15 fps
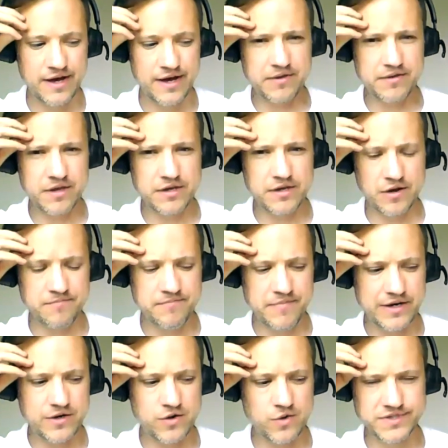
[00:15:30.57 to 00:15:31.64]
But
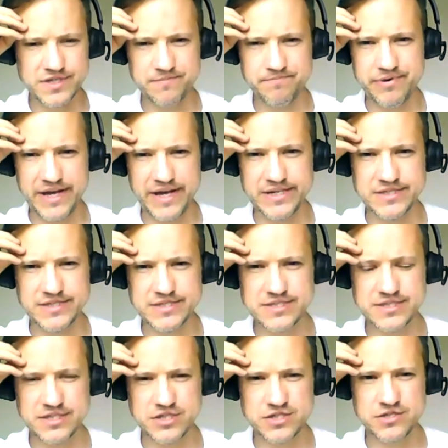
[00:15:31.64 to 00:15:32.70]
Michael was at
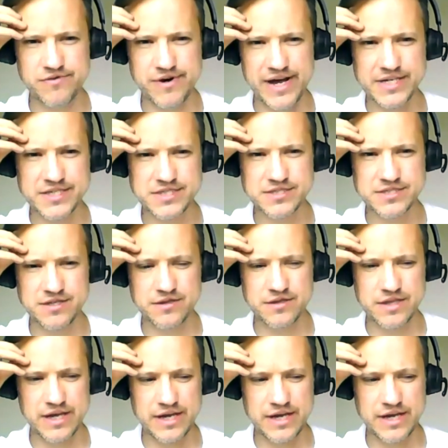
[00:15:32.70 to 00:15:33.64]
pains to stress that